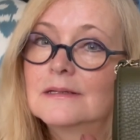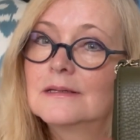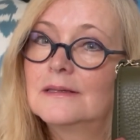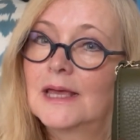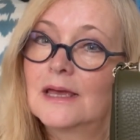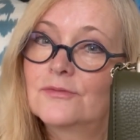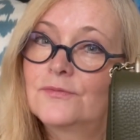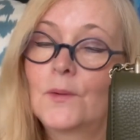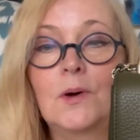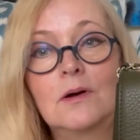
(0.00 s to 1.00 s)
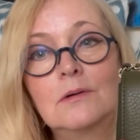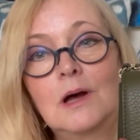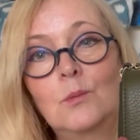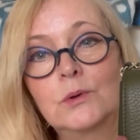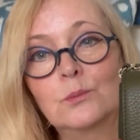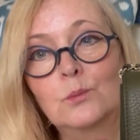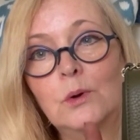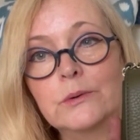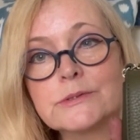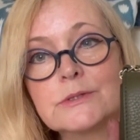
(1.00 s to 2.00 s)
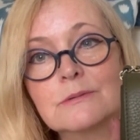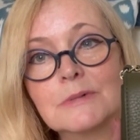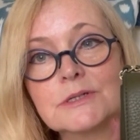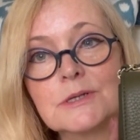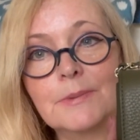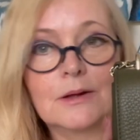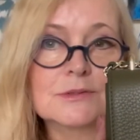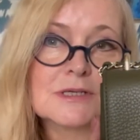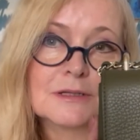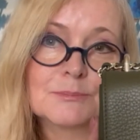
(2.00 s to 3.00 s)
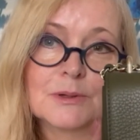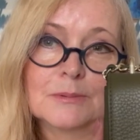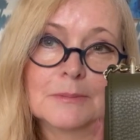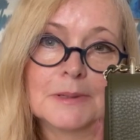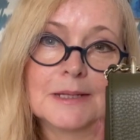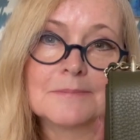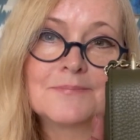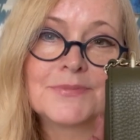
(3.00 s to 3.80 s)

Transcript: Therefore, I wouldn't worry so much about it, probably.